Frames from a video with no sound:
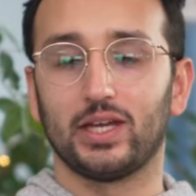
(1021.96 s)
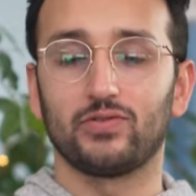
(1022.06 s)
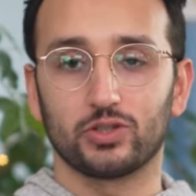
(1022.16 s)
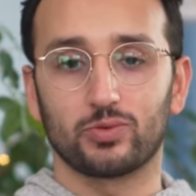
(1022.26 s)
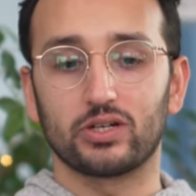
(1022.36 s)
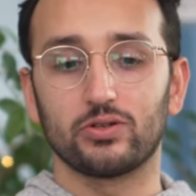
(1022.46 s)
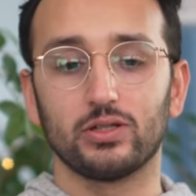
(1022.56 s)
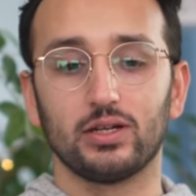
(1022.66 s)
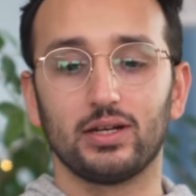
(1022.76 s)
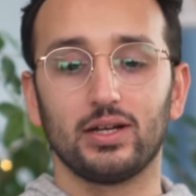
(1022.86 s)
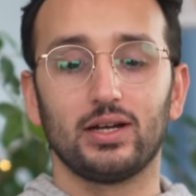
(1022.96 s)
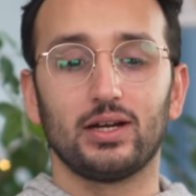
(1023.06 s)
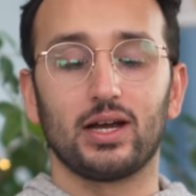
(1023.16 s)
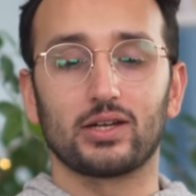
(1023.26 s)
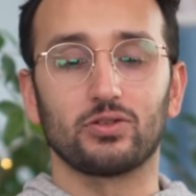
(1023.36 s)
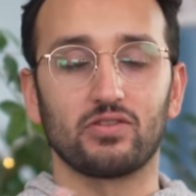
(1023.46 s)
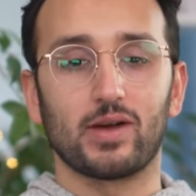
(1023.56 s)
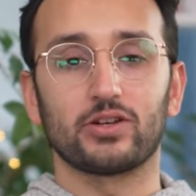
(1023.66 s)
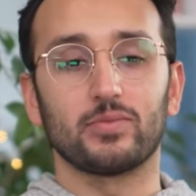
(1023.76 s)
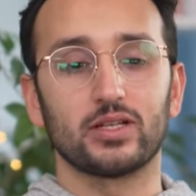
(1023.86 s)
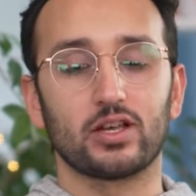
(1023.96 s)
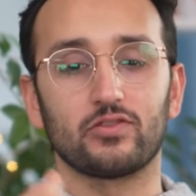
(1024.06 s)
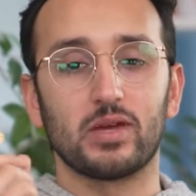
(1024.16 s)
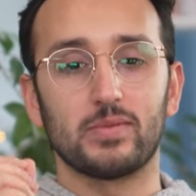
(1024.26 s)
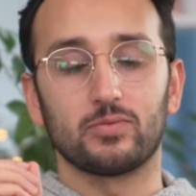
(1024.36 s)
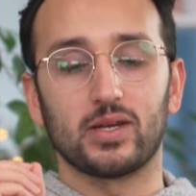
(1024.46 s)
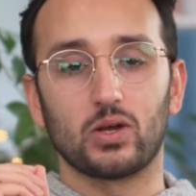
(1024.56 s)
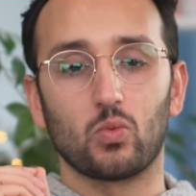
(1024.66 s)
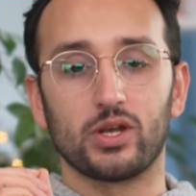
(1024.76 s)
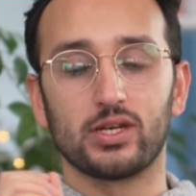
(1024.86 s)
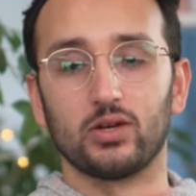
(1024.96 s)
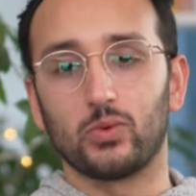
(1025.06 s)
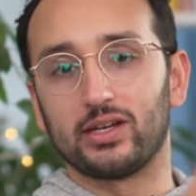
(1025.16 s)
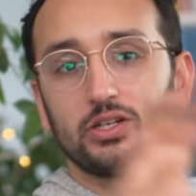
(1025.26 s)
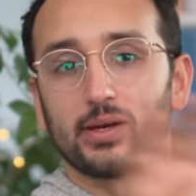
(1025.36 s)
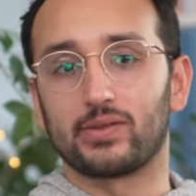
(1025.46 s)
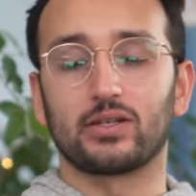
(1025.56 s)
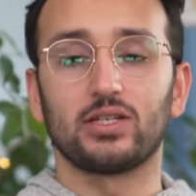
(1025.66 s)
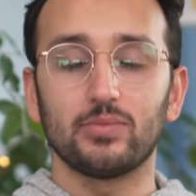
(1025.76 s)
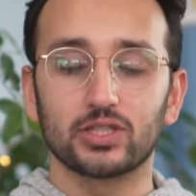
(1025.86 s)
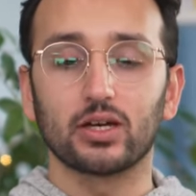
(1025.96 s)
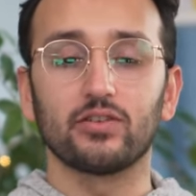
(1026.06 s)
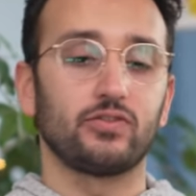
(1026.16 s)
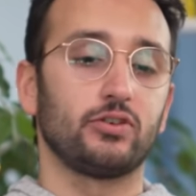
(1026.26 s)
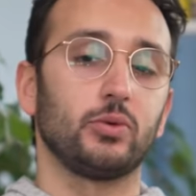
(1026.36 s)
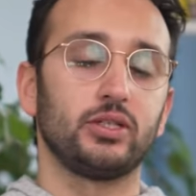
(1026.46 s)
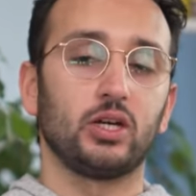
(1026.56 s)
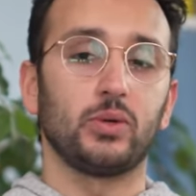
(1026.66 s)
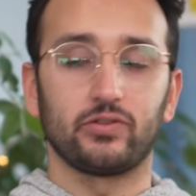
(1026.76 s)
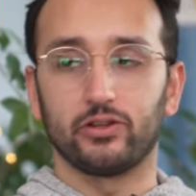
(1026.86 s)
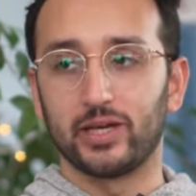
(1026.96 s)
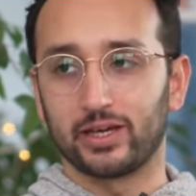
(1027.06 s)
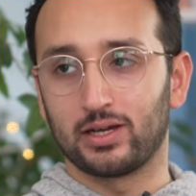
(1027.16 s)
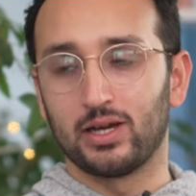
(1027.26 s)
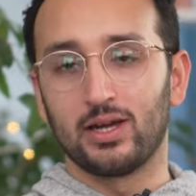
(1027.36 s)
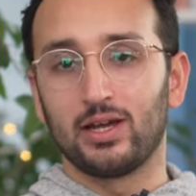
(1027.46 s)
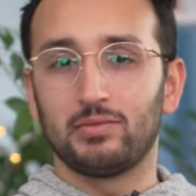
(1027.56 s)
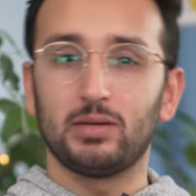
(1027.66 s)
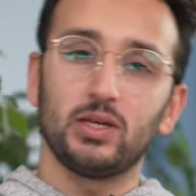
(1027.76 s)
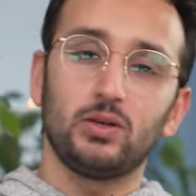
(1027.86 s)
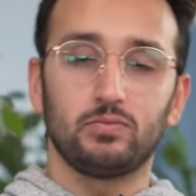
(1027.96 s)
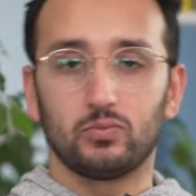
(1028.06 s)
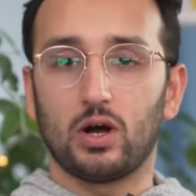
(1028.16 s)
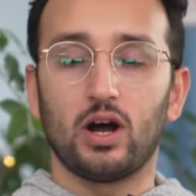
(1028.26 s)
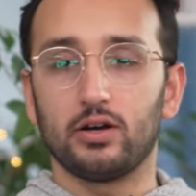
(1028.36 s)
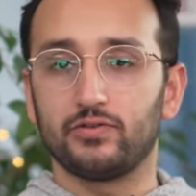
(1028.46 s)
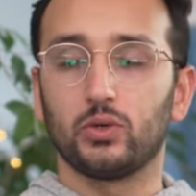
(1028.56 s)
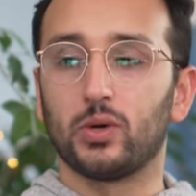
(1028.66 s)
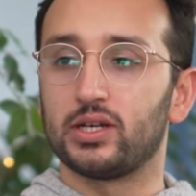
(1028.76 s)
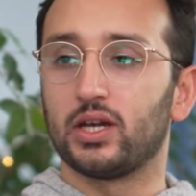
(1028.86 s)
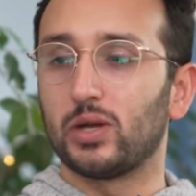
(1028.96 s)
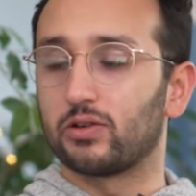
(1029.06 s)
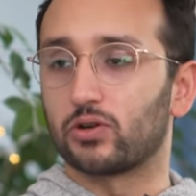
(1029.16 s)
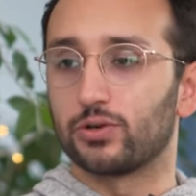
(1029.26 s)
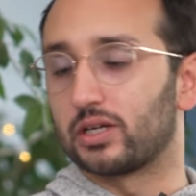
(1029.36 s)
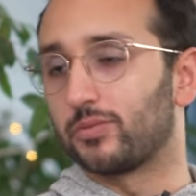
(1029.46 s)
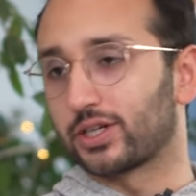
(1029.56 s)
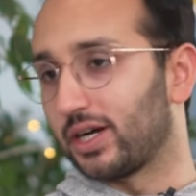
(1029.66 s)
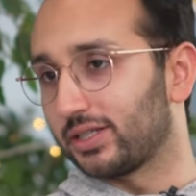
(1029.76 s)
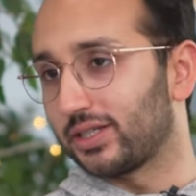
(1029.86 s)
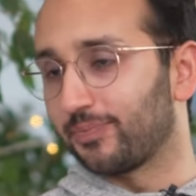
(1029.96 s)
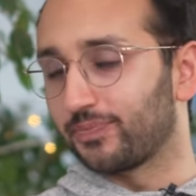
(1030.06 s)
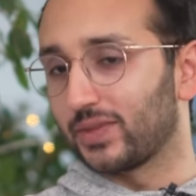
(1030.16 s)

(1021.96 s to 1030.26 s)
That feels pretty cool. I sort of imagine myself maybe spending one day a week doing that team stuff, one day a week filming, maybe half to one day a week recording a podcast.